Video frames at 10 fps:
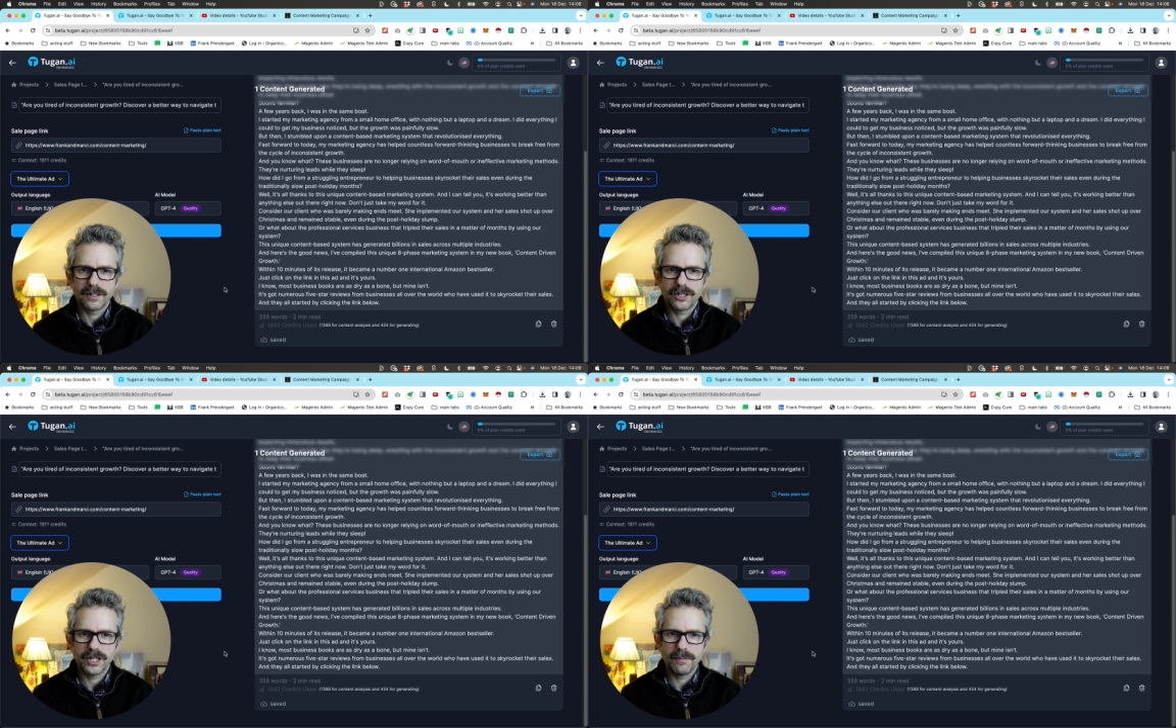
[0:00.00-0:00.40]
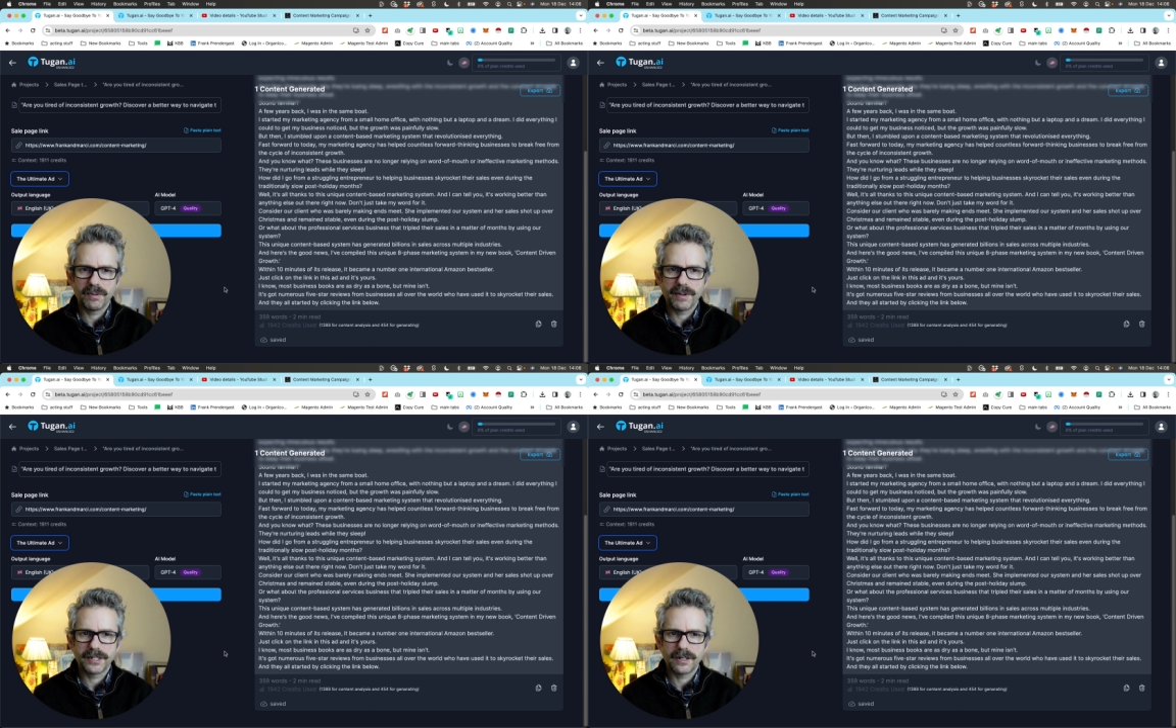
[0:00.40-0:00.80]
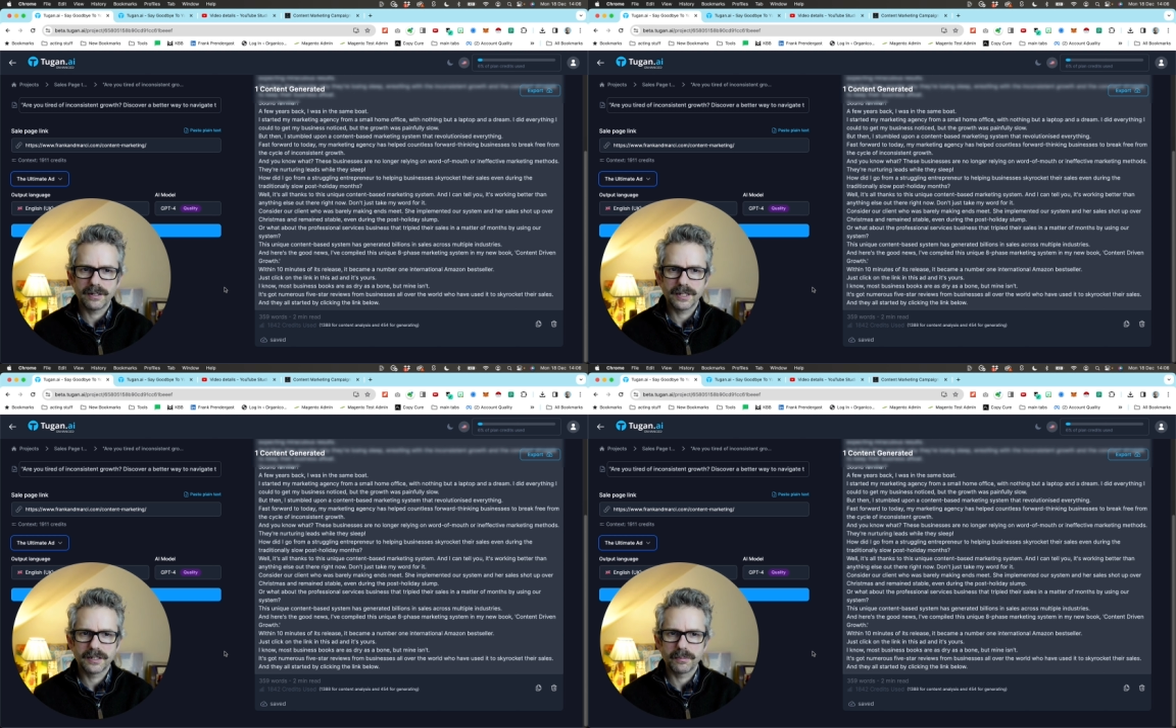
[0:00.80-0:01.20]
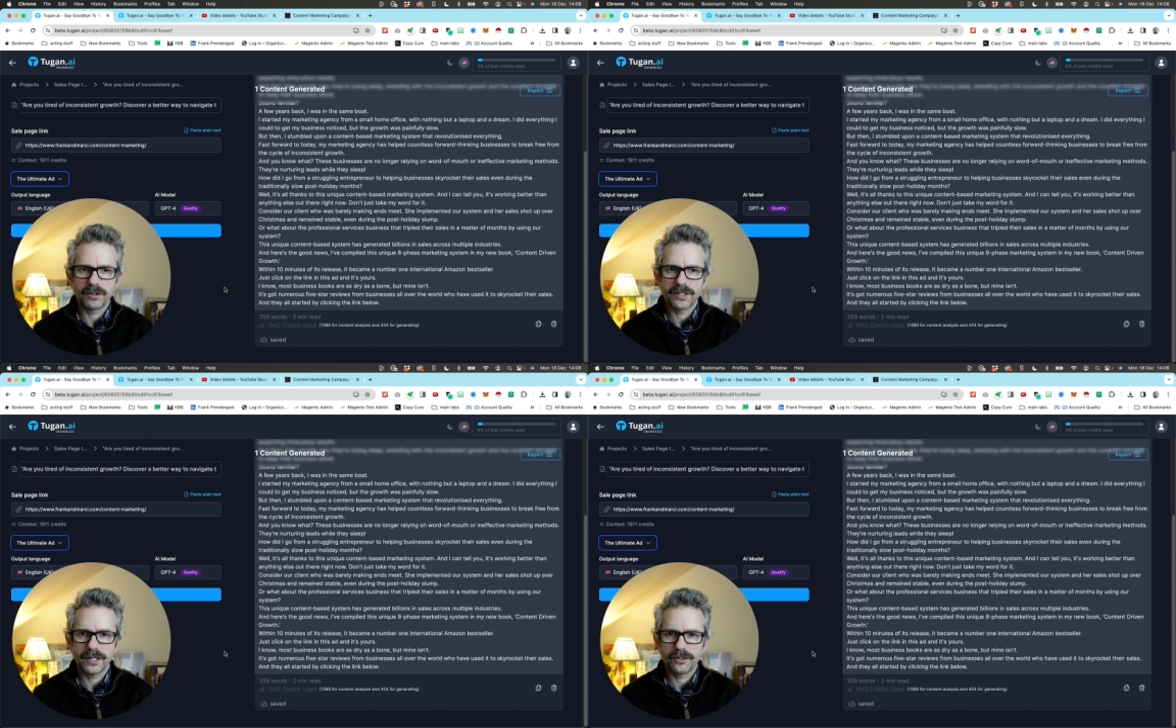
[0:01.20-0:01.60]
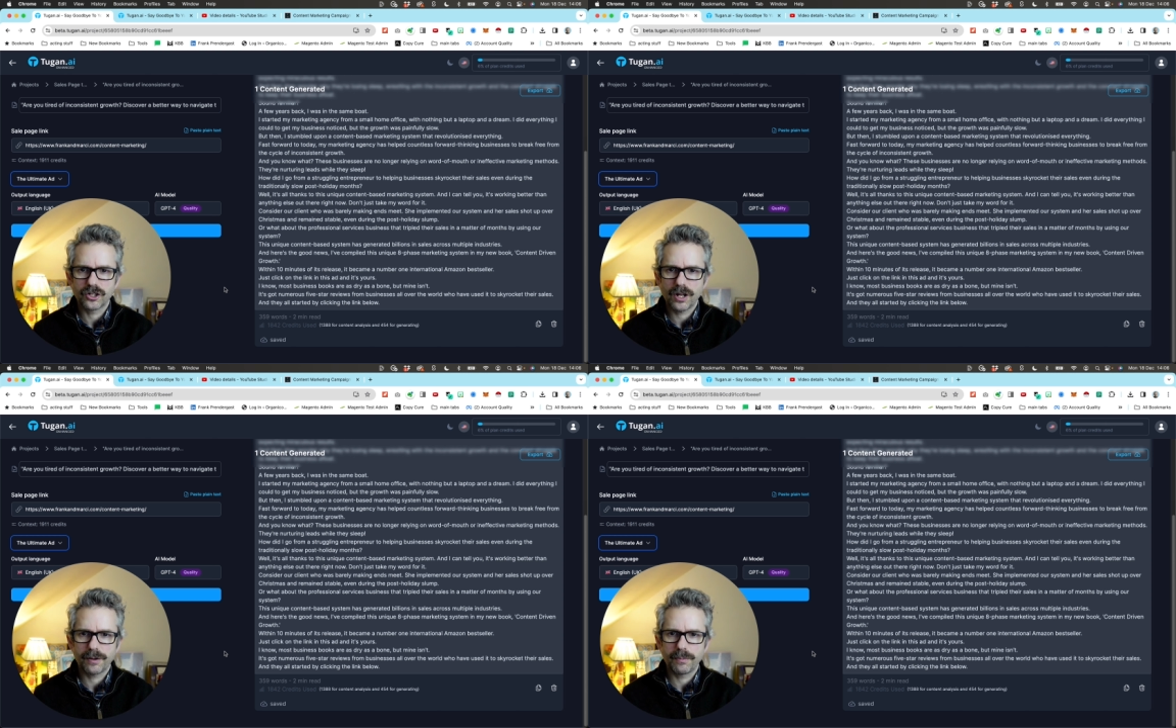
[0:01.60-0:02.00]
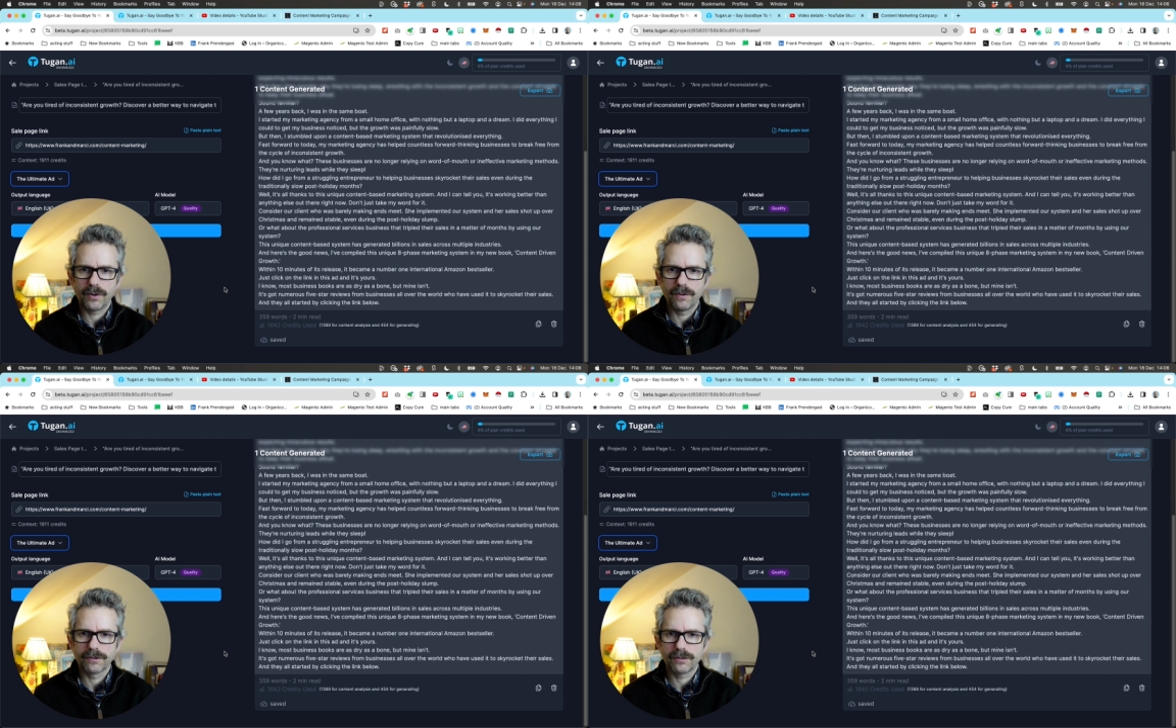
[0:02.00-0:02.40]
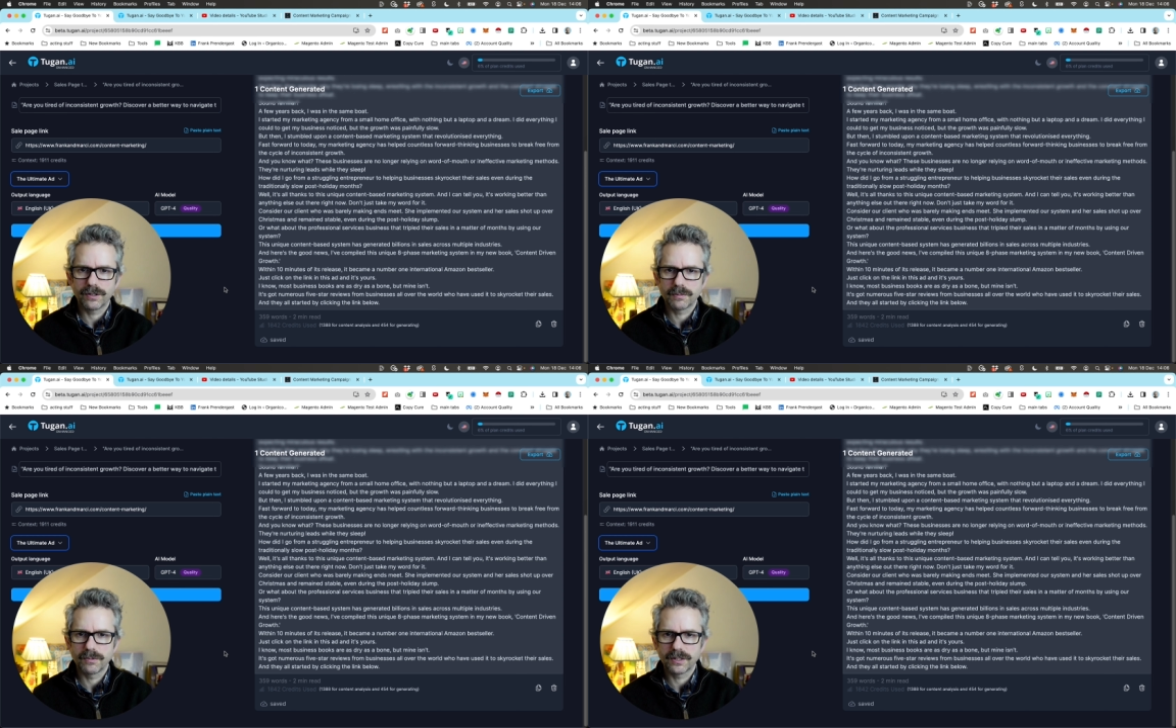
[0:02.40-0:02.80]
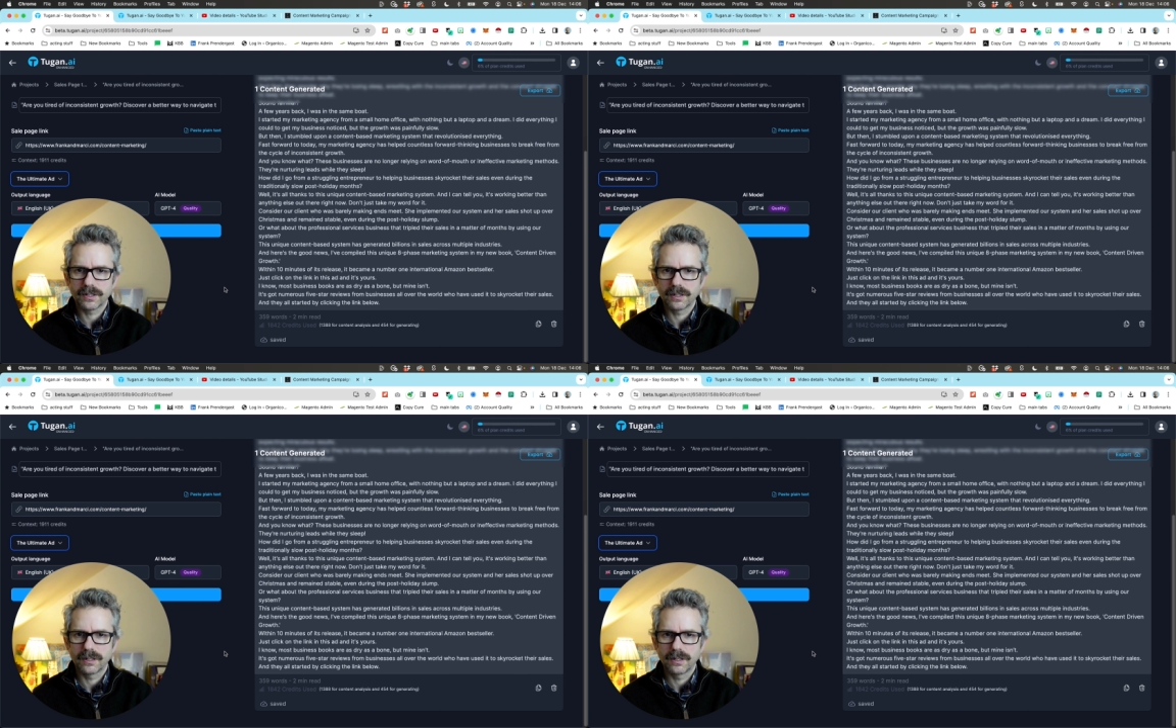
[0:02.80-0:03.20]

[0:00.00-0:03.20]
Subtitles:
She implemented our system and her sales shot up over Christmas